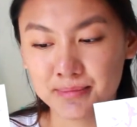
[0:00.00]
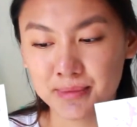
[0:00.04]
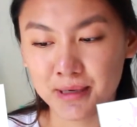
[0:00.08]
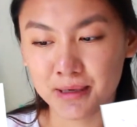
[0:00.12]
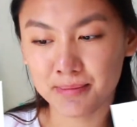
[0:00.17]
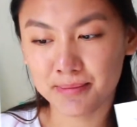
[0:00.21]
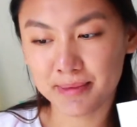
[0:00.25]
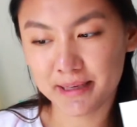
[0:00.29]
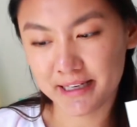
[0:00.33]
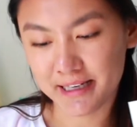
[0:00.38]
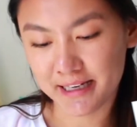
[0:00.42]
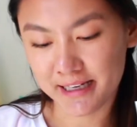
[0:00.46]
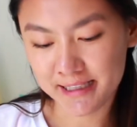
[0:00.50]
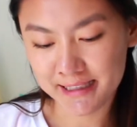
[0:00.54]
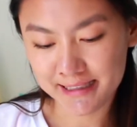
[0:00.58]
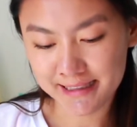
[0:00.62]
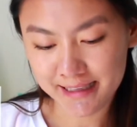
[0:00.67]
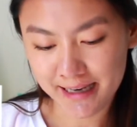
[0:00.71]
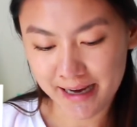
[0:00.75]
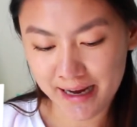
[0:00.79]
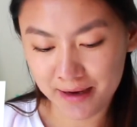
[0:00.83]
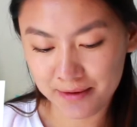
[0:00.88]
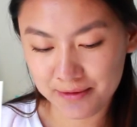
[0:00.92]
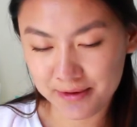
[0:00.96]
but because
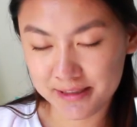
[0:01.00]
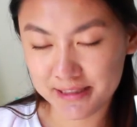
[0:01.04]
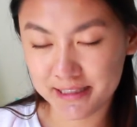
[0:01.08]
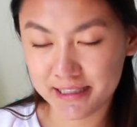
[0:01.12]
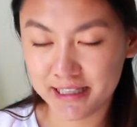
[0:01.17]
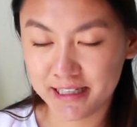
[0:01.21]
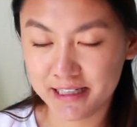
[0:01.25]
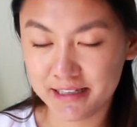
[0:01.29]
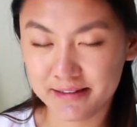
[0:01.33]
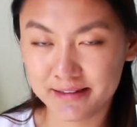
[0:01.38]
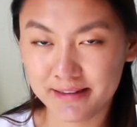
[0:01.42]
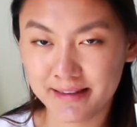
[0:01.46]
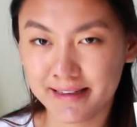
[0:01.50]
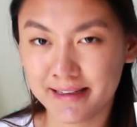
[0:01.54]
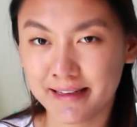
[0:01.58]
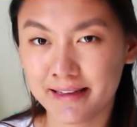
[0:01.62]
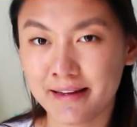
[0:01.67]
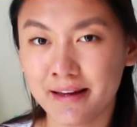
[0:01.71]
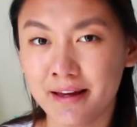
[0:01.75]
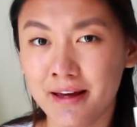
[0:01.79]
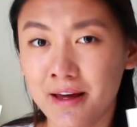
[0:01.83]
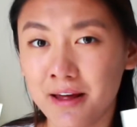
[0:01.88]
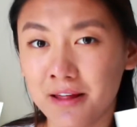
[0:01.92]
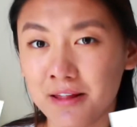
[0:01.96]
I wasn't
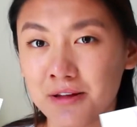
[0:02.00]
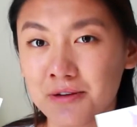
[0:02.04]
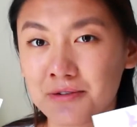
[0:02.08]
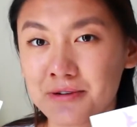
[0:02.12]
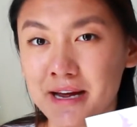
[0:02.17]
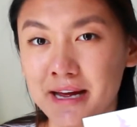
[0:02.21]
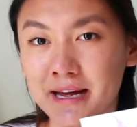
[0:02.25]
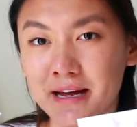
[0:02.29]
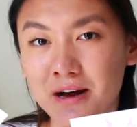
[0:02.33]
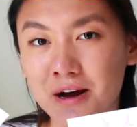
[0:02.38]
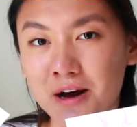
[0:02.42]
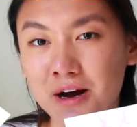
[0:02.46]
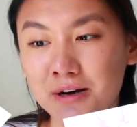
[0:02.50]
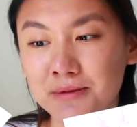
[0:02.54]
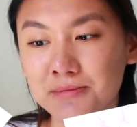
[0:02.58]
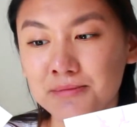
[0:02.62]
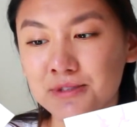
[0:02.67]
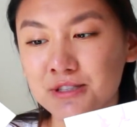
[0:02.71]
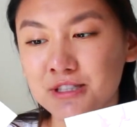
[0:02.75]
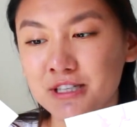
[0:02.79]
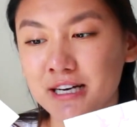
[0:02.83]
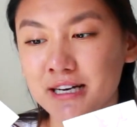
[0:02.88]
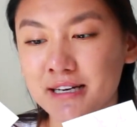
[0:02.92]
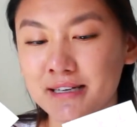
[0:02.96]
using the right
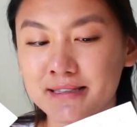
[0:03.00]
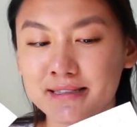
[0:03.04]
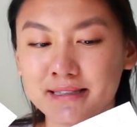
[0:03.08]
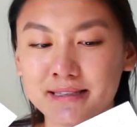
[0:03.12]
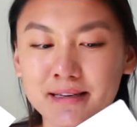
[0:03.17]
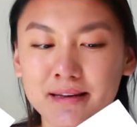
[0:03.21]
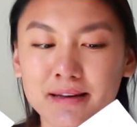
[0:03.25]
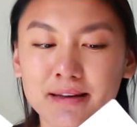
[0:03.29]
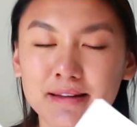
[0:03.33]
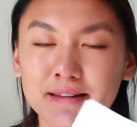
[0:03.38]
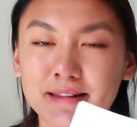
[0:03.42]
objects,